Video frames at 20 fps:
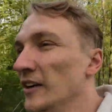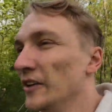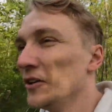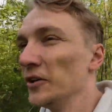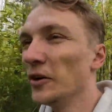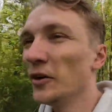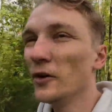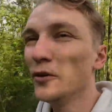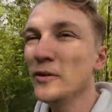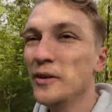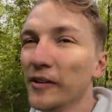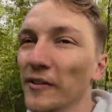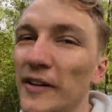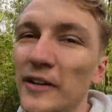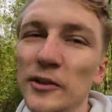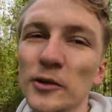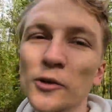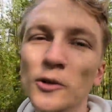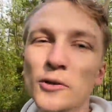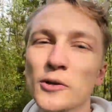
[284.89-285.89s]
The only one
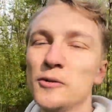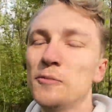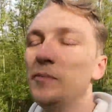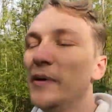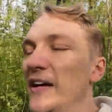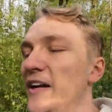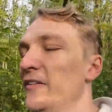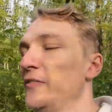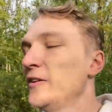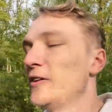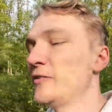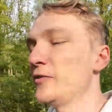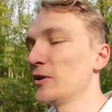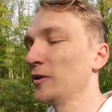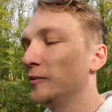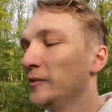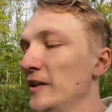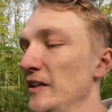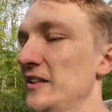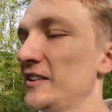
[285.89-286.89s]
who could benefit
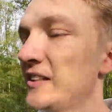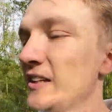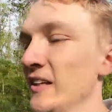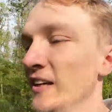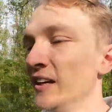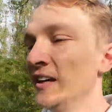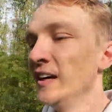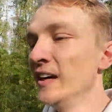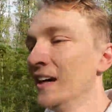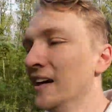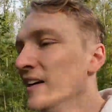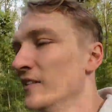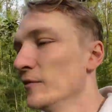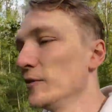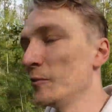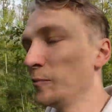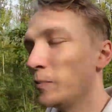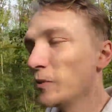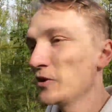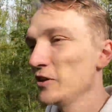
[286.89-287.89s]
from this
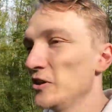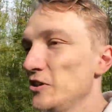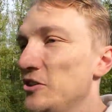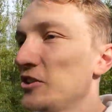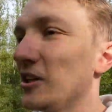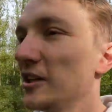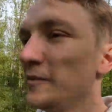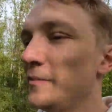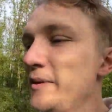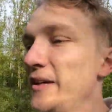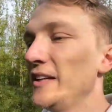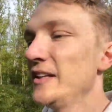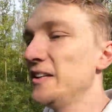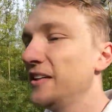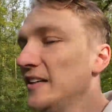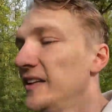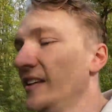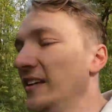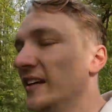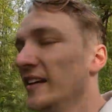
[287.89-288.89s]
would potentially be
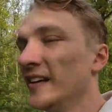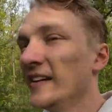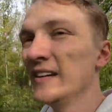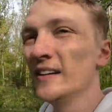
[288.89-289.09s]
the